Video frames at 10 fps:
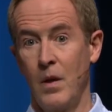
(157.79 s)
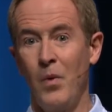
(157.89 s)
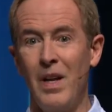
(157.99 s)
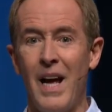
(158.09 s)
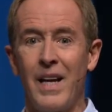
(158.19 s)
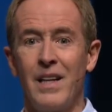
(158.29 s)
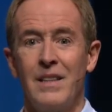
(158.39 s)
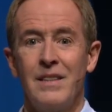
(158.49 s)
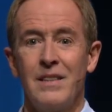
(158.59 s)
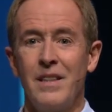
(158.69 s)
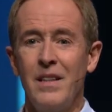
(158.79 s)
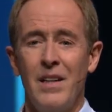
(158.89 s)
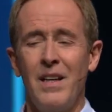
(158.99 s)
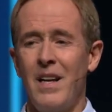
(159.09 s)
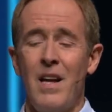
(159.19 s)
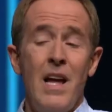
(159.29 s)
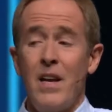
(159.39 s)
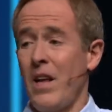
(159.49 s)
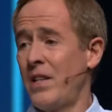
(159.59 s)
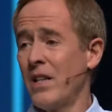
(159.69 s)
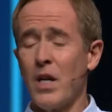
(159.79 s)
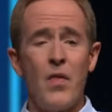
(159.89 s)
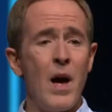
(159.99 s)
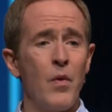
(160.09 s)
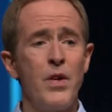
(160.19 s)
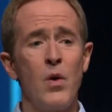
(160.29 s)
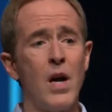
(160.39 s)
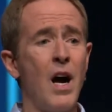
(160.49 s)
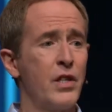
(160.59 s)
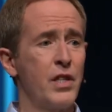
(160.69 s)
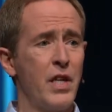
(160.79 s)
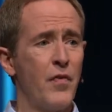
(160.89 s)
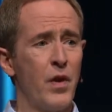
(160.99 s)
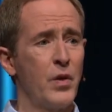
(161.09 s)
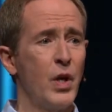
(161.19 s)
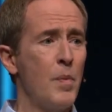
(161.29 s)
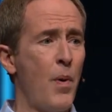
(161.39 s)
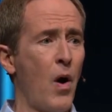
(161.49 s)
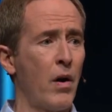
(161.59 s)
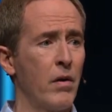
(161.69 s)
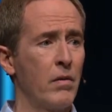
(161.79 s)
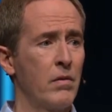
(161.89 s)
And we're like, yeah, and it does all that with no conscious effort on your part.